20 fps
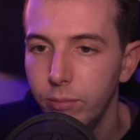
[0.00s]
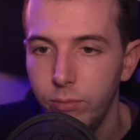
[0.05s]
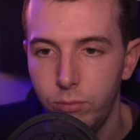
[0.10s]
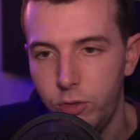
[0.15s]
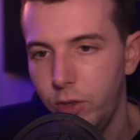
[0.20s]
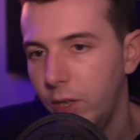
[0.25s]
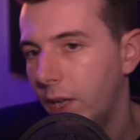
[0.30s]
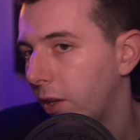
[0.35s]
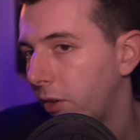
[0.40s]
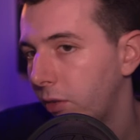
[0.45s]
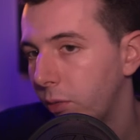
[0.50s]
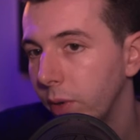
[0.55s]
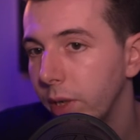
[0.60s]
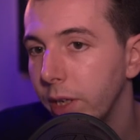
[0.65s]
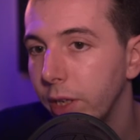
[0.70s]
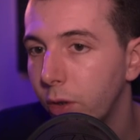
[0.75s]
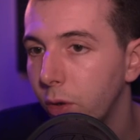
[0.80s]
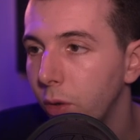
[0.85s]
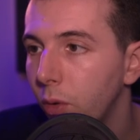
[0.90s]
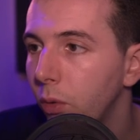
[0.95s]
So that's
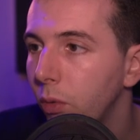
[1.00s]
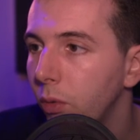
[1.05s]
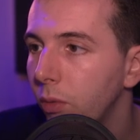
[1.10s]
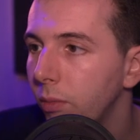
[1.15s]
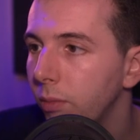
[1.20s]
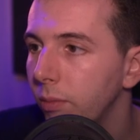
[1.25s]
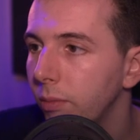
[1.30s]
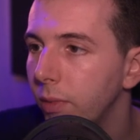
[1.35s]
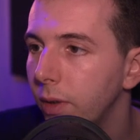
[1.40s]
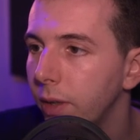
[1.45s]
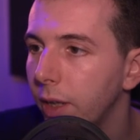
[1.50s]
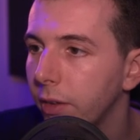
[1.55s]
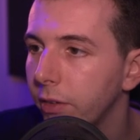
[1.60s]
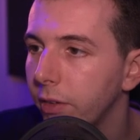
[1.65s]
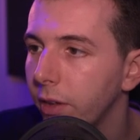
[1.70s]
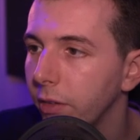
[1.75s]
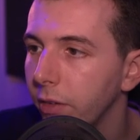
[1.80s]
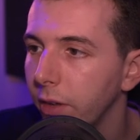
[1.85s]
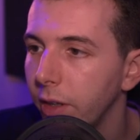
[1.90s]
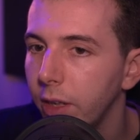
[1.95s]
really cool. That
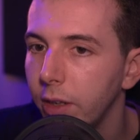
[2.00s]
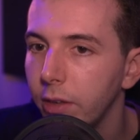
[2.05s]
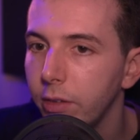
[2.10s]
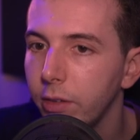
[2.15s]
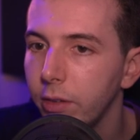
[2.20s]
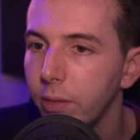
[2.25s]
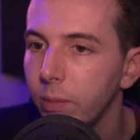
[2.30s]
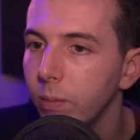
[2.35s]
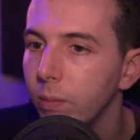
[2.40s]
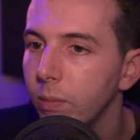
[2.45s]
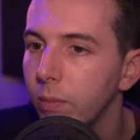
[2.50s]
sounds like this.